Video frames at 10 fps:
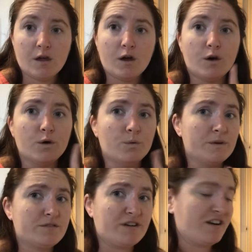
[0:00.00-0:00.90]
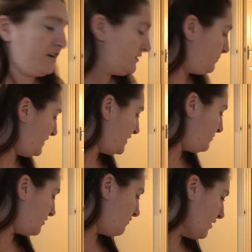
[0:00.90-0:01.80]
Oh, with regards to paper
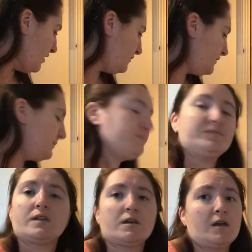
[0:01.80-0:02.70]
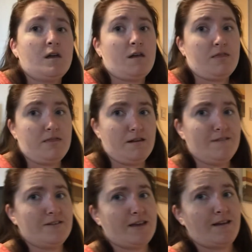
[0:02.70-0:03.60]
craft, the
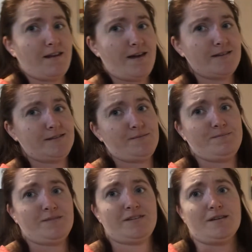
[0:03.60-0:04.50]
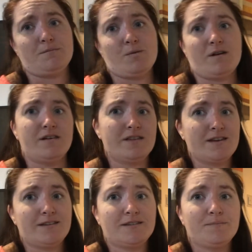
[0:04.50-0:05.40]
lovely Colette sent me one of
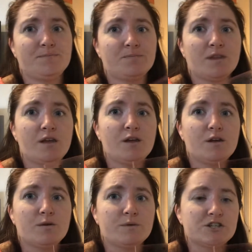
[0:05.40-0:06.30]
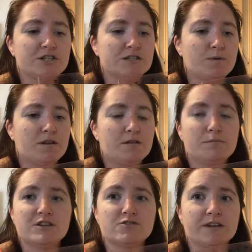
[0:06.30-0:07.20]
these, which is one of the
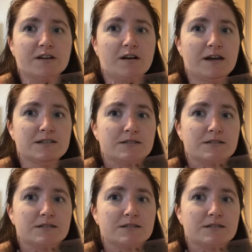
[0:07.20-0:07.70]
measuring guides,